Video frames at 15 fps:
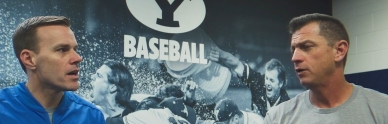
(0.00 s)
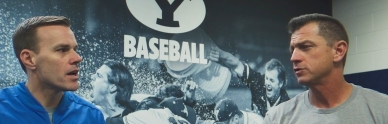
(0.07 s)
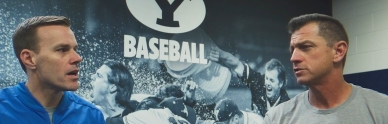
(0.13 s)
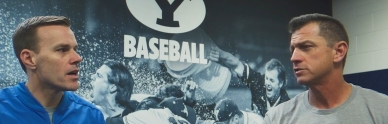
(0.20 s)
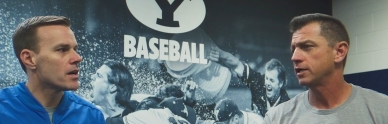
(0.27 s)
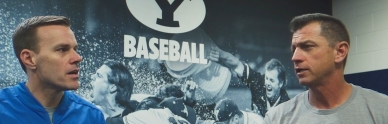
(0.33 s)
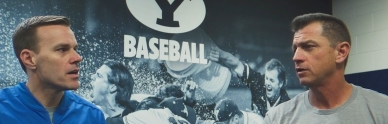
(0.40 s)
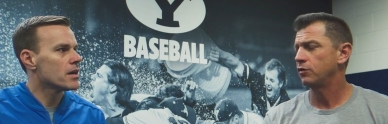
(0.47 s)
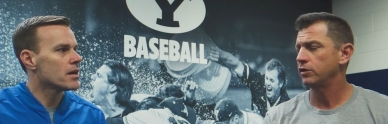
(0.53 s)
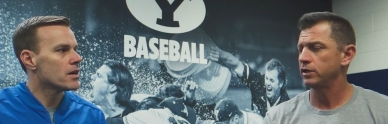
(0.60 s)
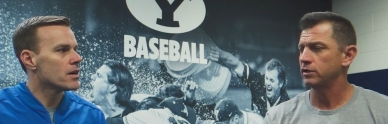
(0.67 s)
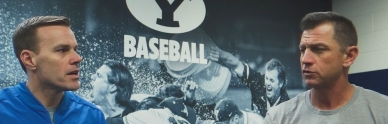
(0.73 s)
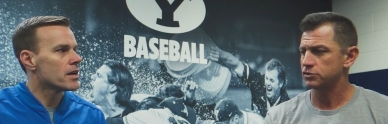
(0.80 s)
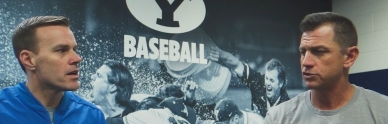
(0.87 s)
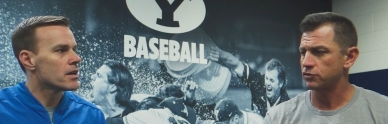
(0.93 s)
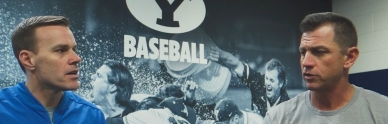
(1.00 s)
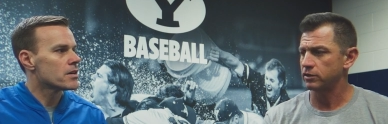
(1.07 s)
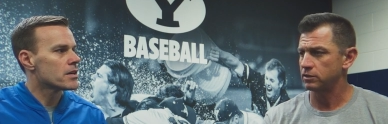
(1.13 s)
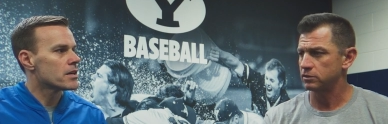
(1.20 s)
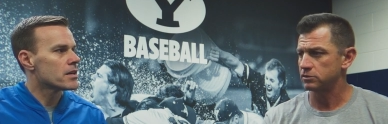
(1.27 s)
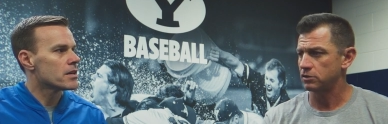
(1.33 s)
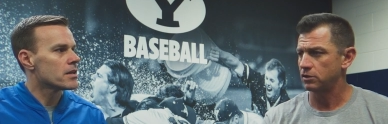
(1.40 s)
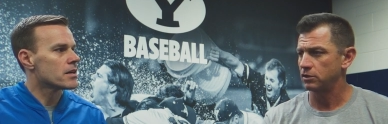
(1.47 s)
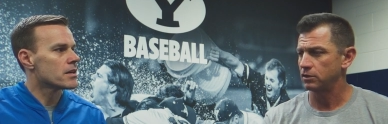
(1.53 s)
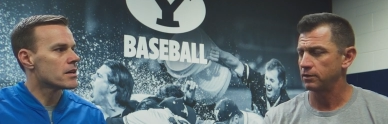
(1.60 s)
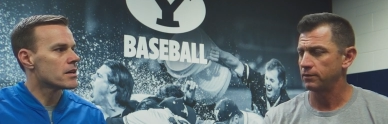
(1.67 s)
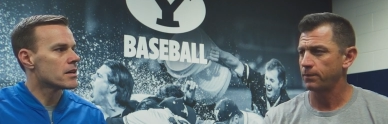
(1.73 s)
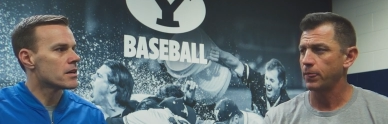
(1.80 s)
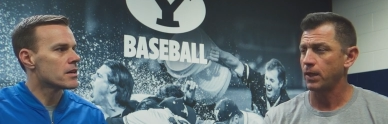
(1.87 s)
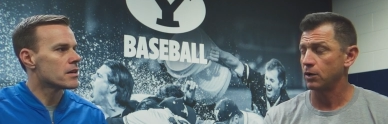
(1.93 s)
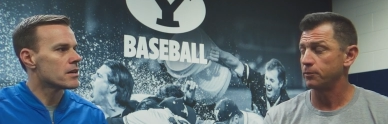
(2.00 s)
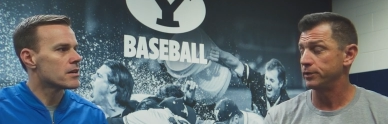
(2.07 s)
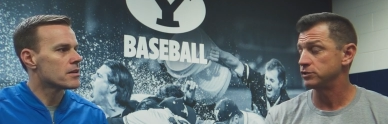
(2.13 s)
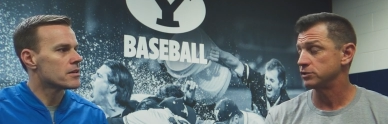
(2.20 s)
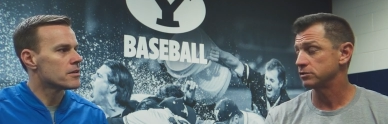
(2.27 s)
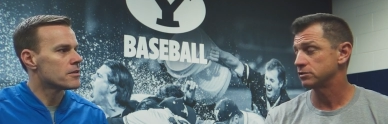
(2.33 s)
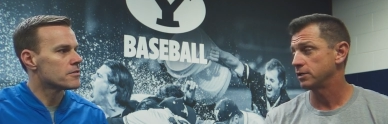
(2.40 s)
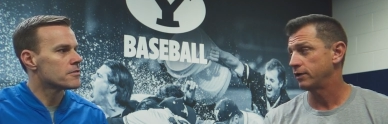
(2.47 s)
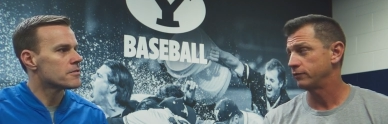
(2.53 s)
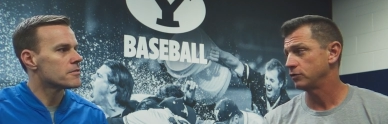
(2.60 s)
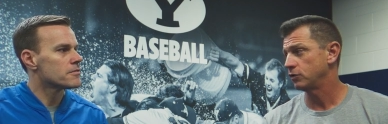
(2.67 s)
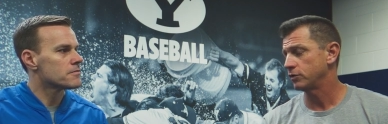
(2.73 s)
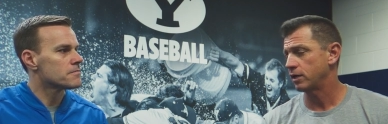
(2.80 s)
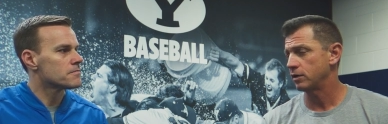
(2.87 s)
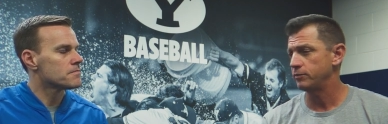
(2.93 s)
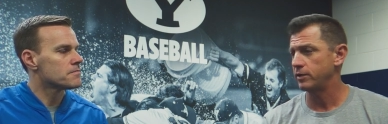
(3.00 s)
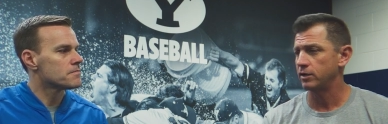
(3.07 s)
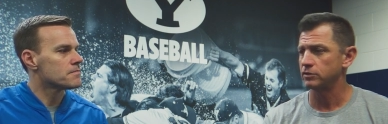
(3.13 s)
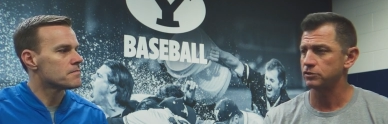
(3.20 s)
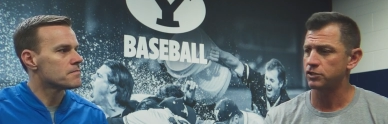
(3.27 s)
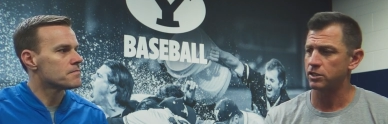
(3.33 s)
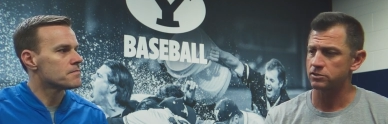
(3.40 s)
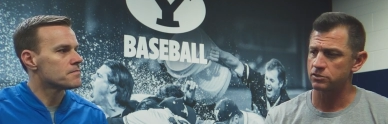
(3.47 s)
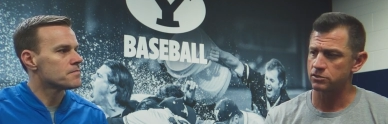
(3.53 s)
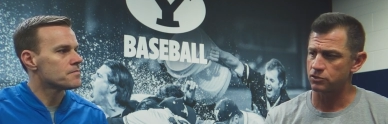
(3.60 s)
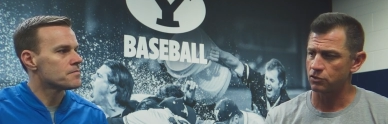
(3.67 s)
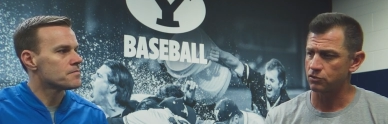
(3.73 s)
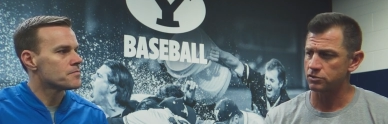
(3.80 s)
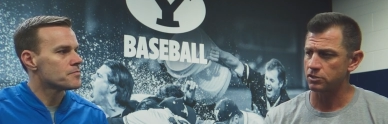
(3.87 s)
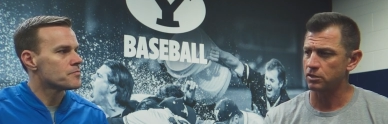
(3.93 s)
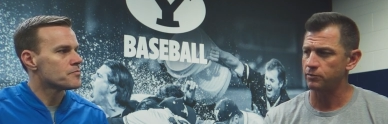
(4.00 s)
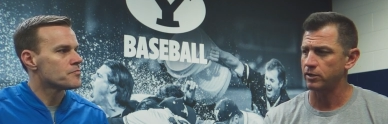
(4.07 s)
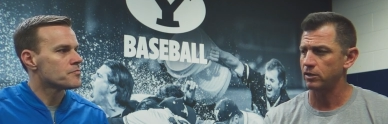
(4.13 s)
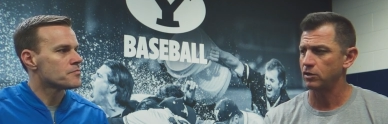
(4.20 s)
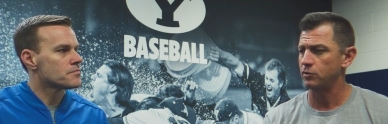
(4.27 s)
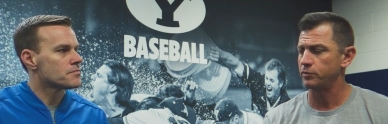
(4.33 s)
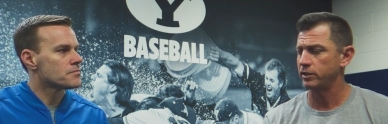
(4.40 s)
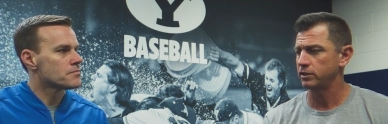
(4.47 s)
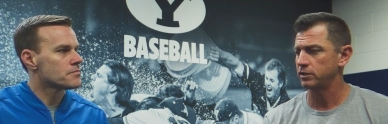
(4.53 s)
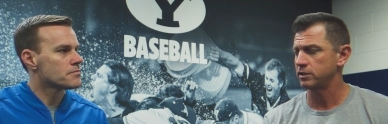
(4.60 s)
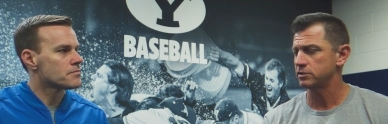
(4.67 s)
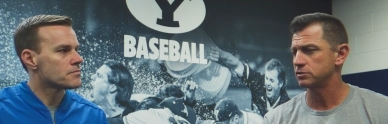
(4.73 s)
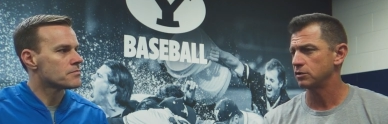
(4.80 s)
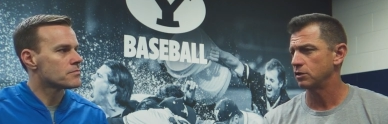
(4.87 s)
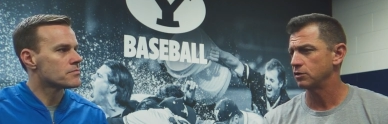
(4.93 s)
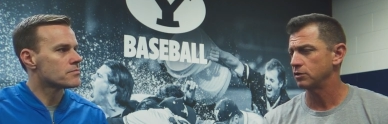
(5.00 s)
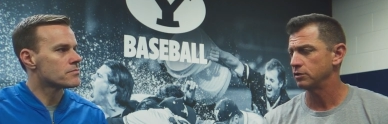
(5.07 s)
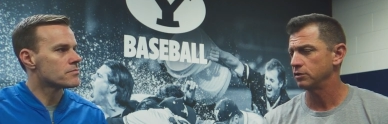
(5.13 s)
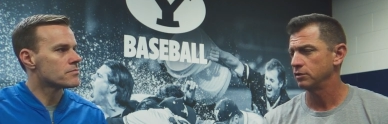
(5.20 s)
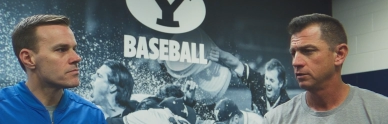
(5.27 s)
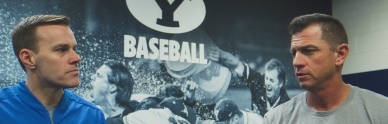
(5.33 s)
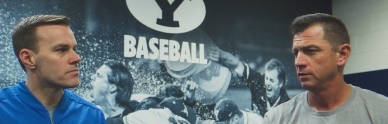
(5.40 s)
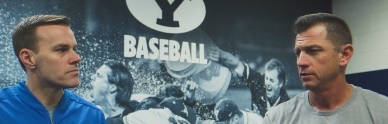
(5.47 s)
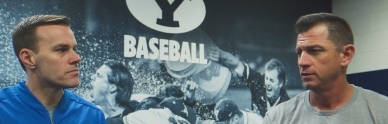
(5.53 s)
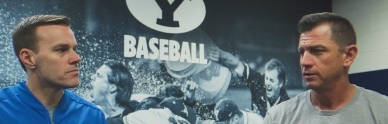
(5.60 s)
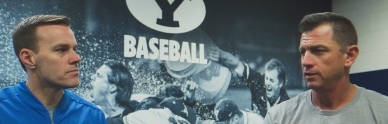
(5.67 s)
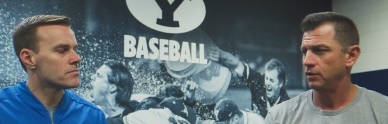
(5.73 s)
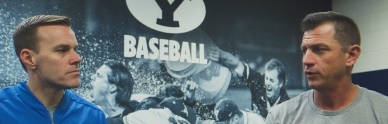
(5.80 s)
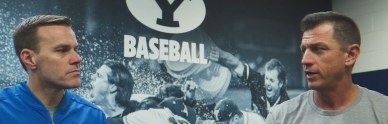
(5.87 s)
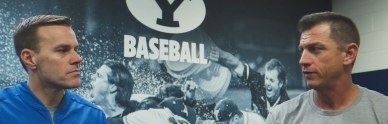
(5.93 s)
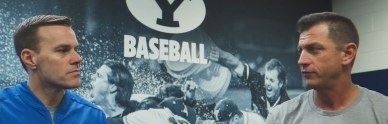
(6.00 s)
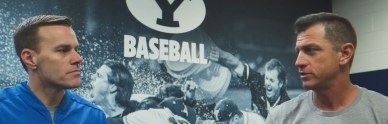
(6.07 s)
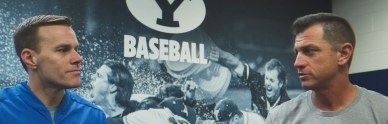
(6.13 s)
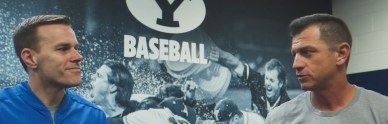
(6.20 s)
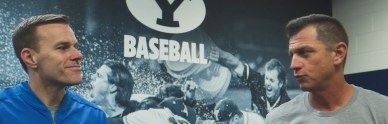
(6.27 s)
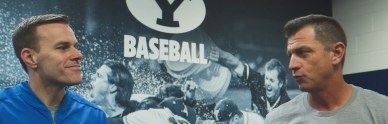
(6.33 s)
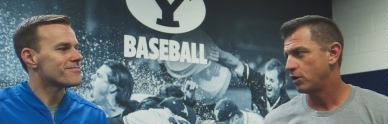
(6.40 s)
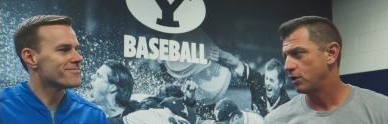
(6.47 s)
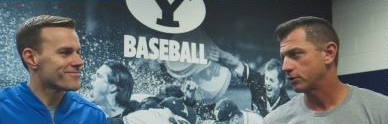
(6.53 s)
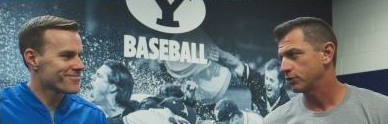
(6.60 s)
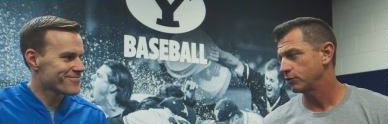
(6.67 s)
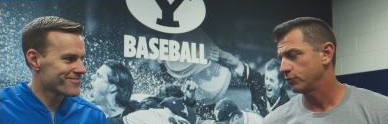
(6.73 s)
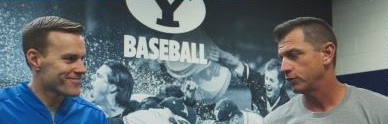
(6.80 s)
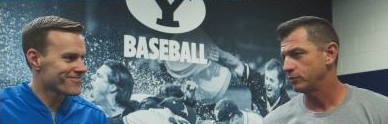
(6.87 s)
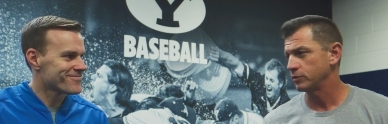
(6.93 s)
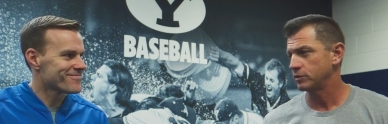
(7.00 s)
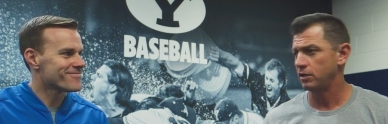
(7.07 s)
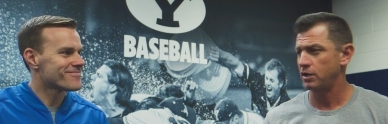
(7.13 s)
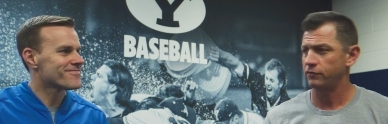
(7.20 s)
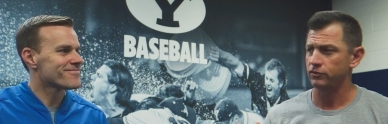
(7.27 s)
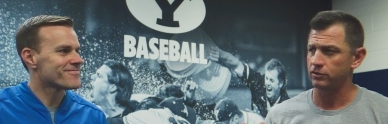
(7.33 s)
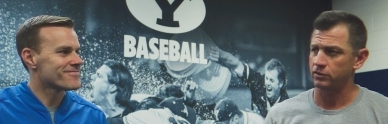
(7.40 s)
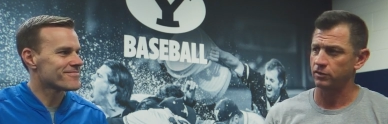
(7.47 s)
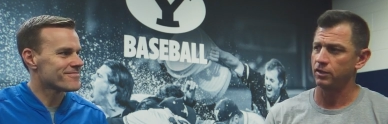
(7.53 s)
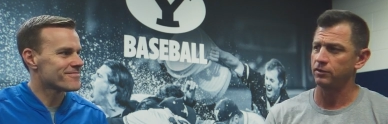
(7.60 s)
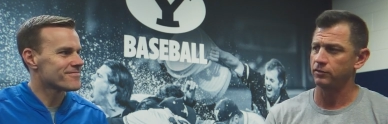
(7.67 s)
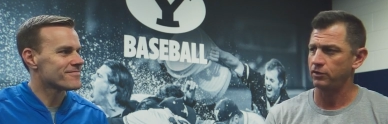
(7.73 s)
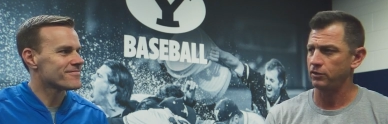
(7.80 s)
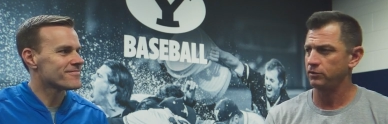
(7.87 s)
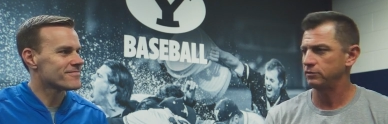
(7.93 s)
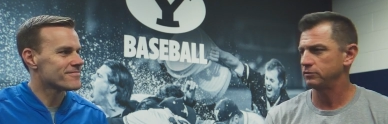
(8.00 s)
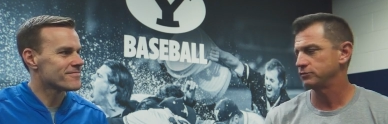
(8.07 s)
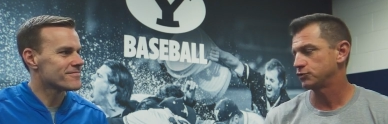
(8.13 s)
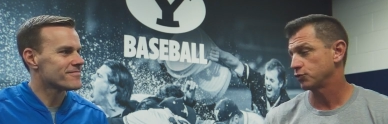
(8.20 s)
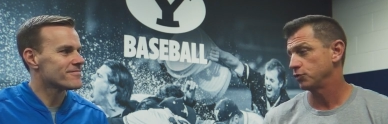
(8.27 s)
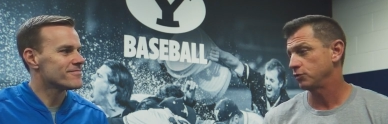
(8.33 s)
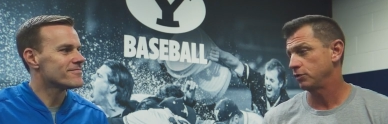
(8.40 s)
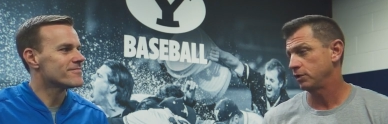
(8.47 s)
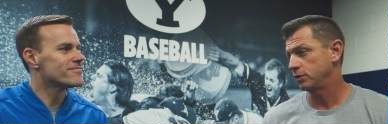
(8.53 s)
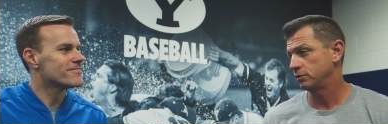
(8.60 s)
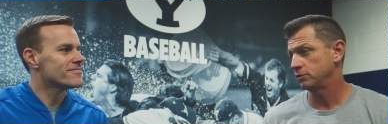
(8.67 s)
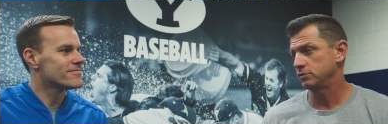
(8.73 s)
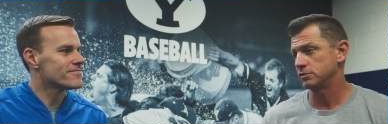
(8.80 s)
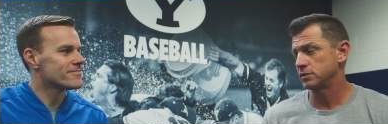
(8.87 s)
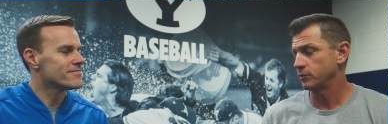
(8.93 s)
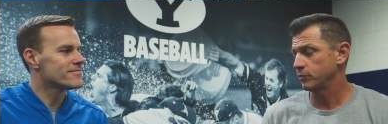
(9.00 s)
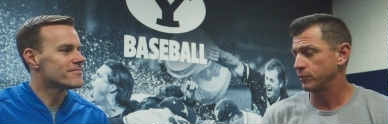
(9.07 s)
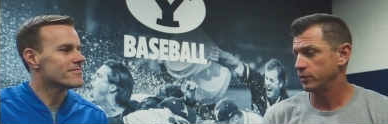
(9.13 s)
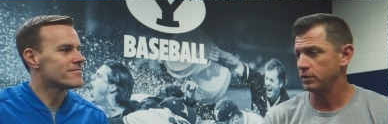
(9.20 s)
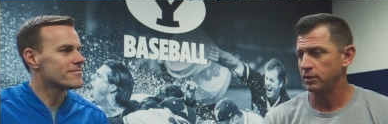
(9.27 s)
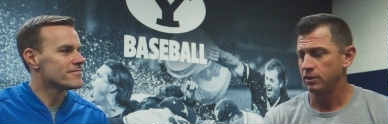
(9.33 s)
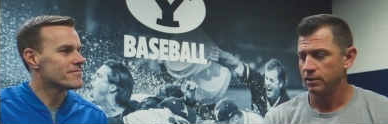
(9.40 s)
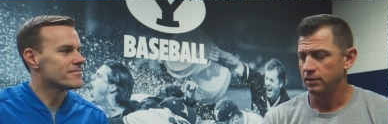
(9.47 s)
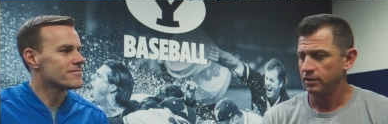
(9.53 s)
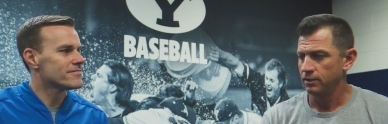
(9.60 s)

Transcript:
Speaker 1: would say going in, our strength is our our pitching staff, no doubt about it. Justin Sterner is going to be our opening day starter. Uh, we have Easton Walker, Reed McLaughlin, uh, uh, Drew uh, Zimmerman.